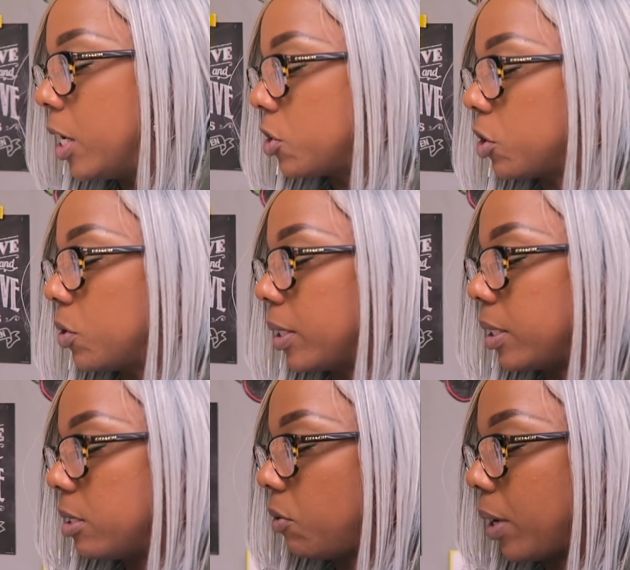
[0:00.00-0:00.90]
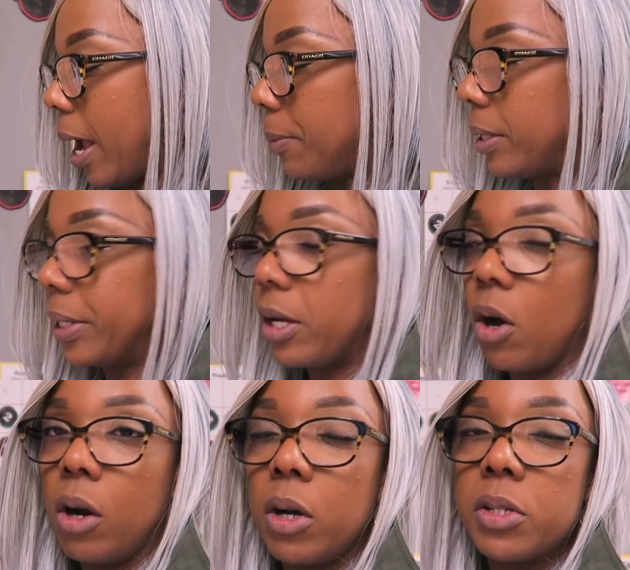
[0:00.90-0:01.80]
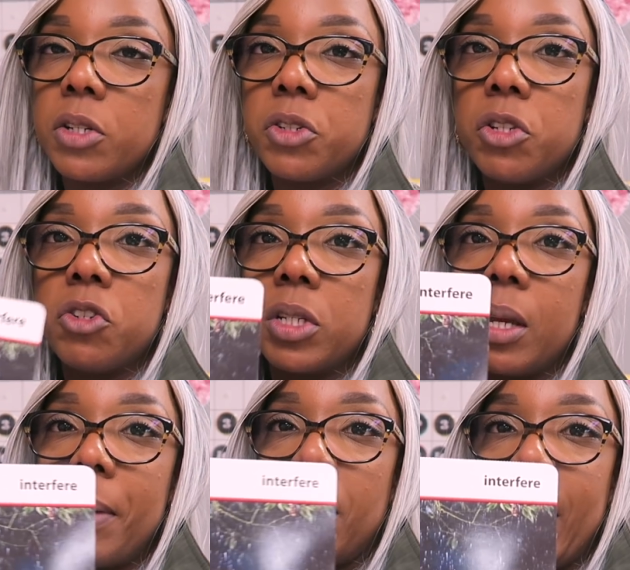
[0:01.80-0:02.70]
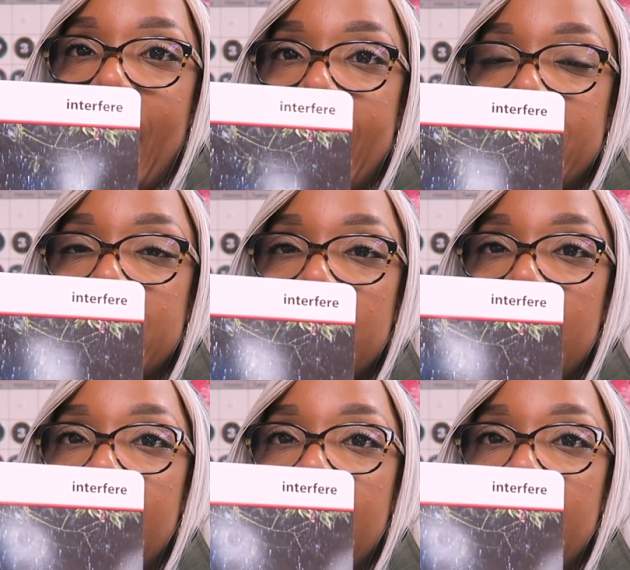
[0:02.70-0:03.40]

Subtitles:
So you get these vocabulary cards. There's usually about 8